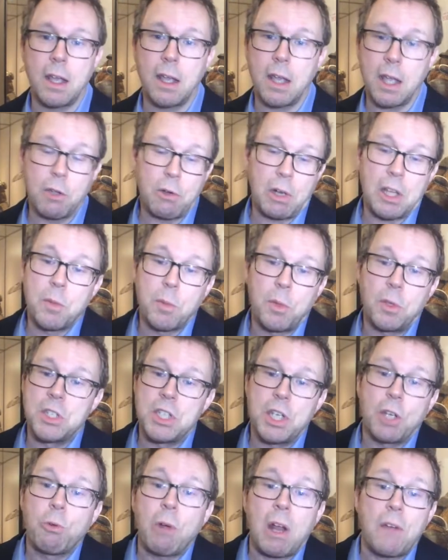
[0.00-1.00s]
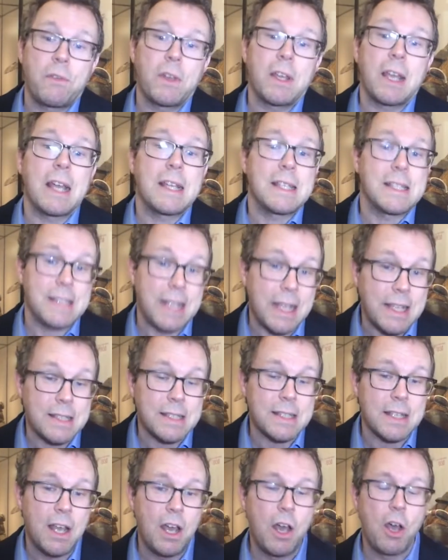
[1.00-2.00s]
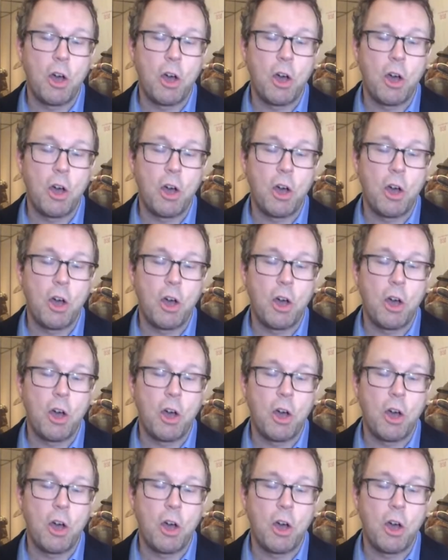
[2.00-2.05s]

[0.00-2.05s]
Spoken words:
incredible geographic extent